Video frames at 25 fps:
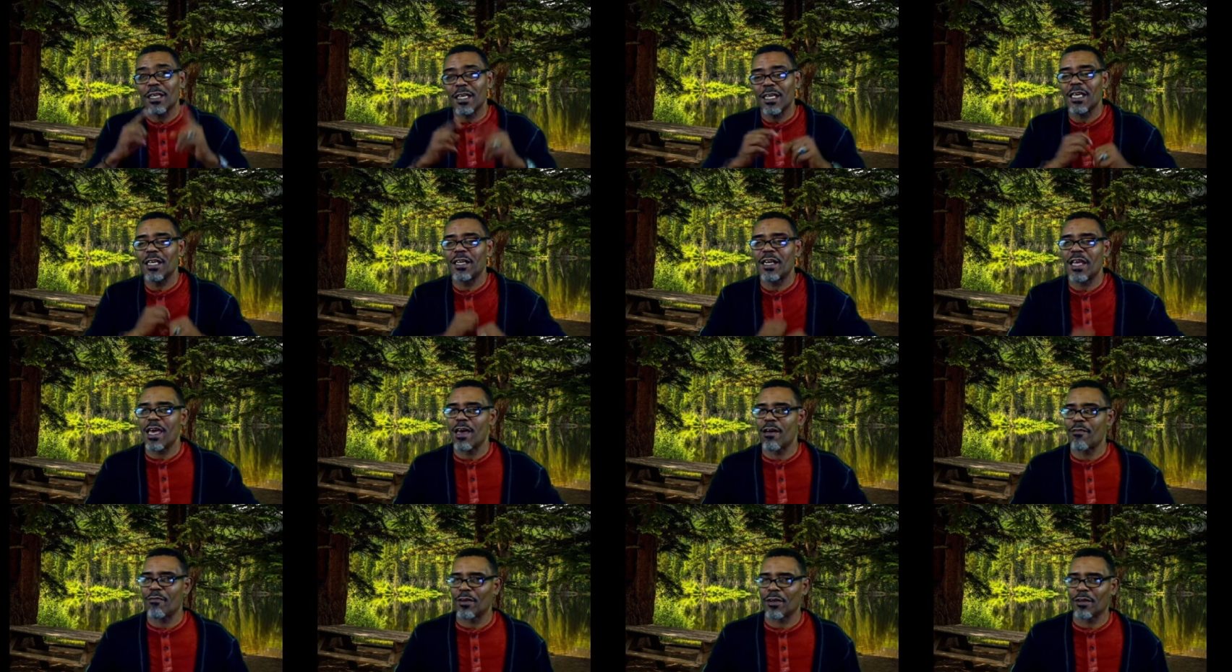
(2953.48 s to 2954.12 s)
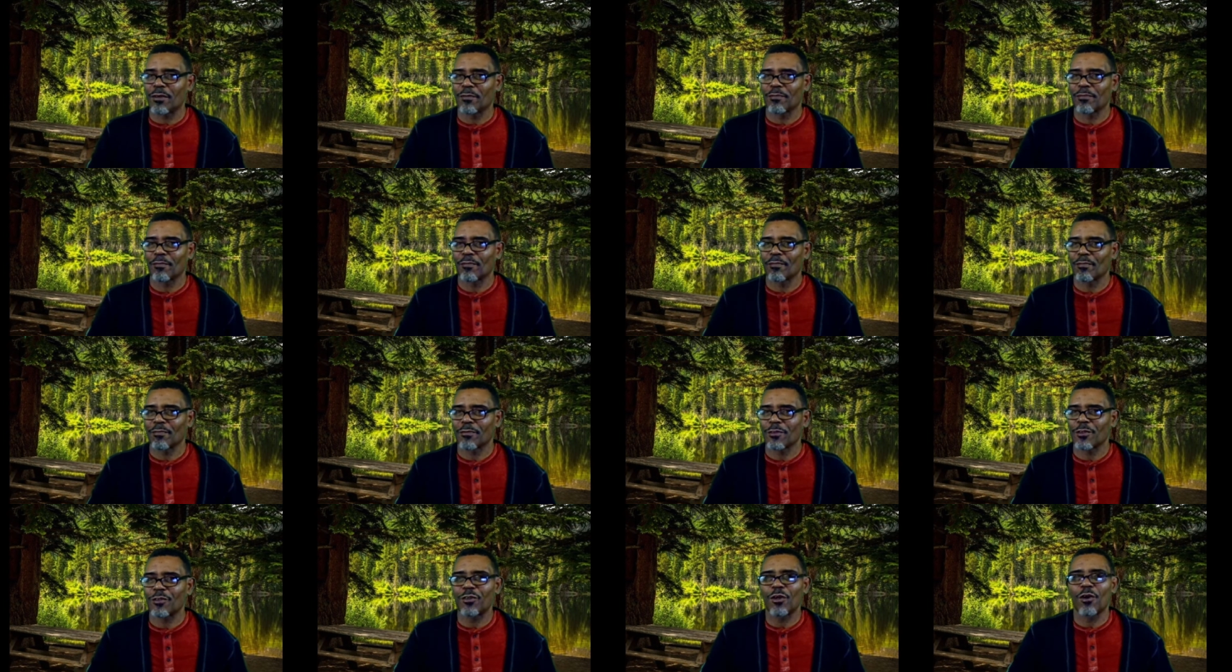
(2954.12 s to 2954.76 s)
in heaven.
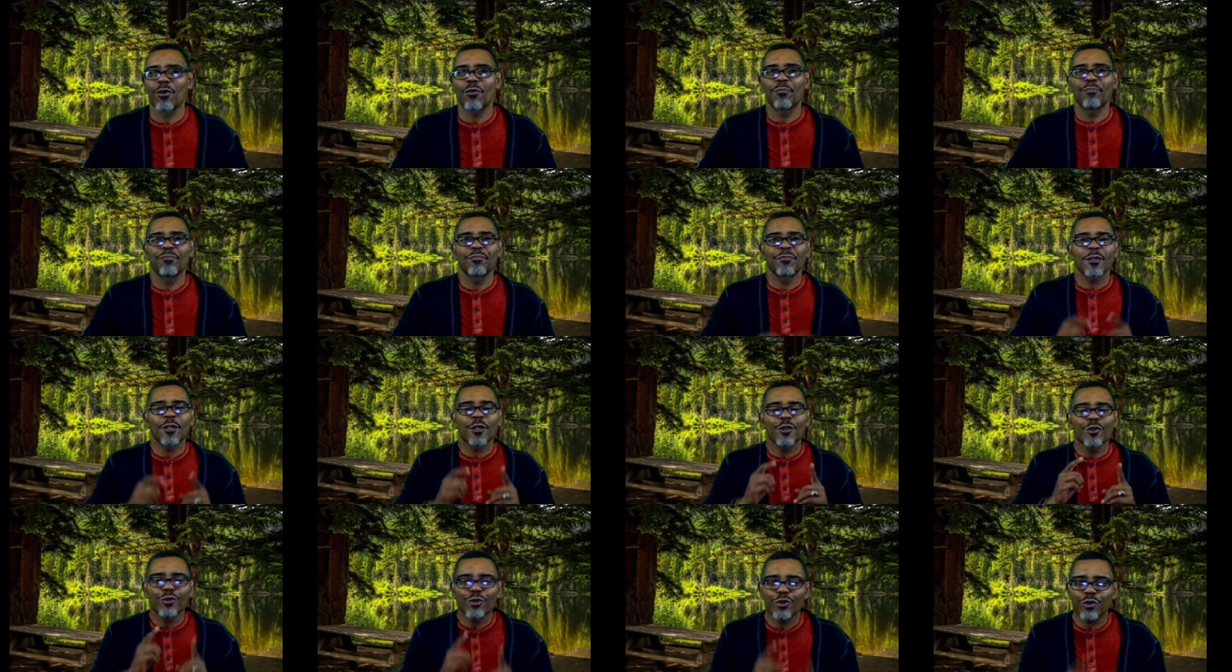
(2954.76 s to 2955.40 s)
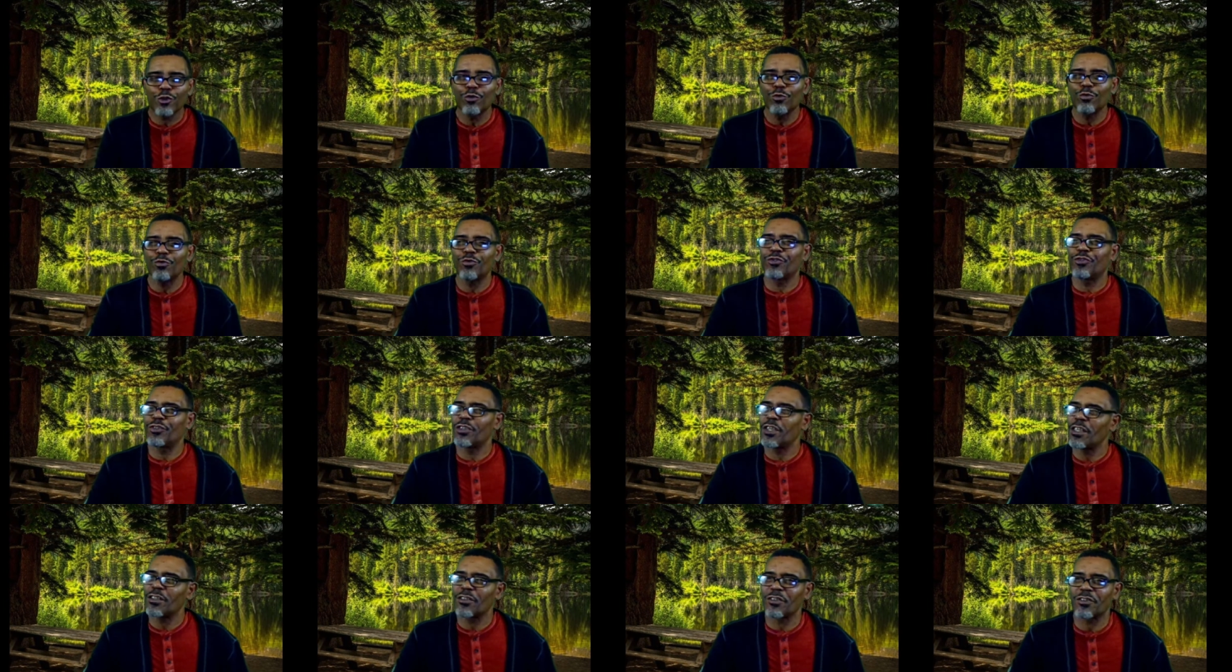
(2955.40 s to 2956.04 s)
So choose
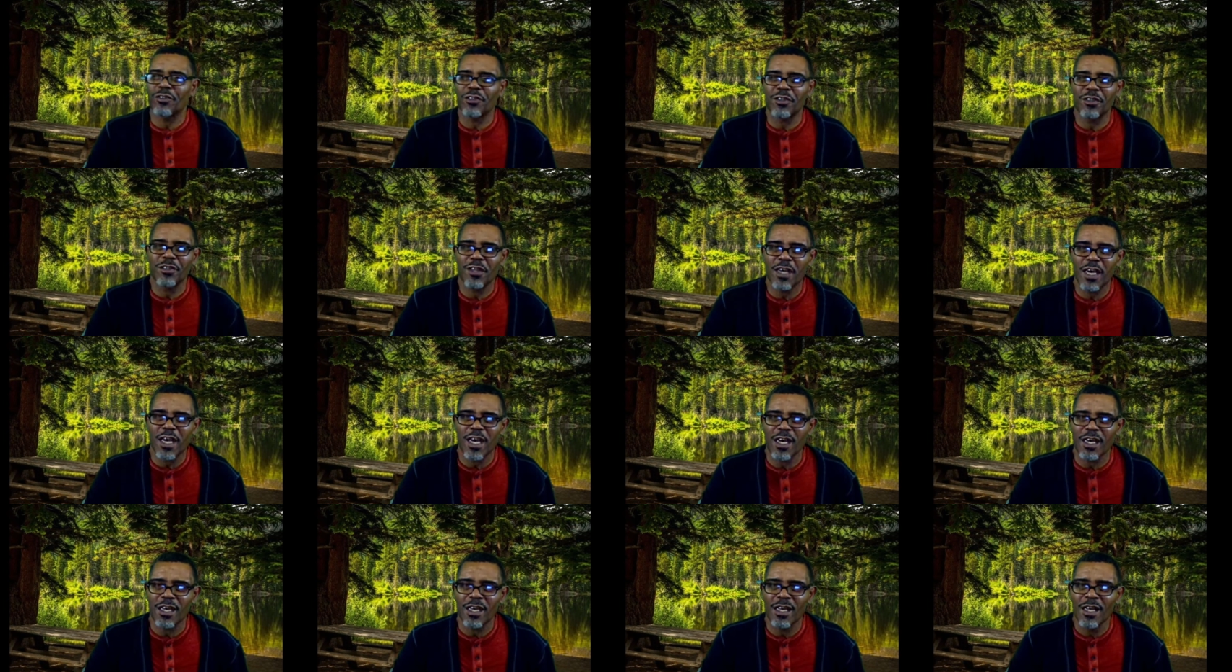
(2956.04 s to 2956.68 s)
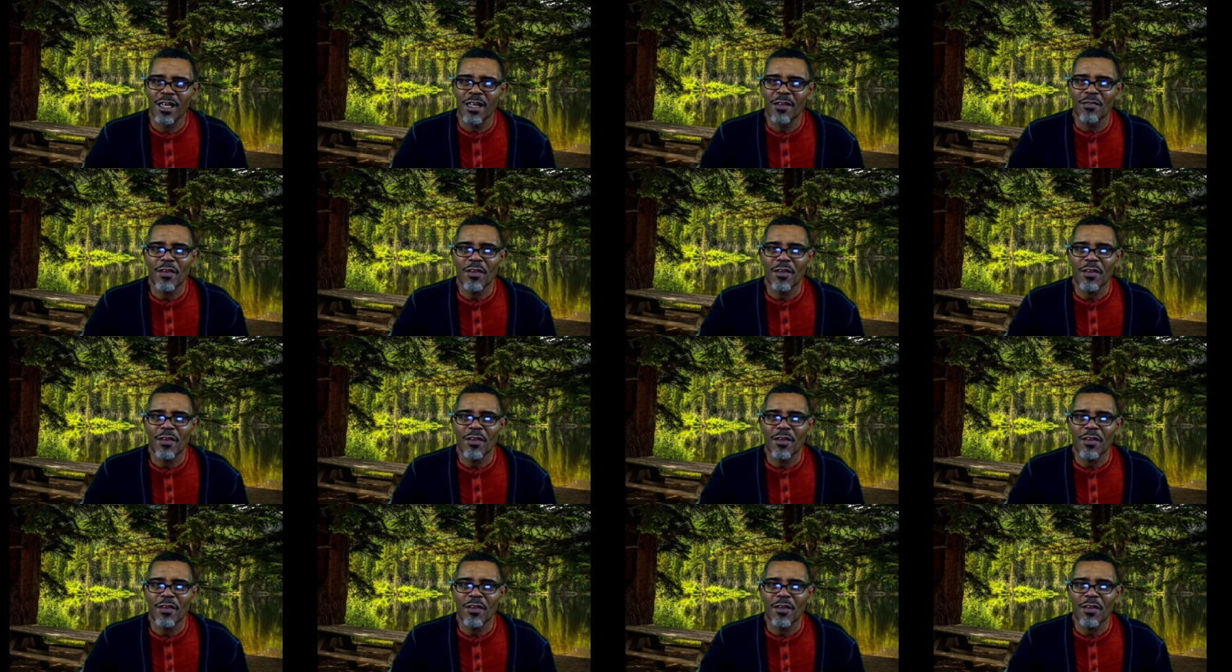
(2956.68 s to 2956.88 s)
Jesus today.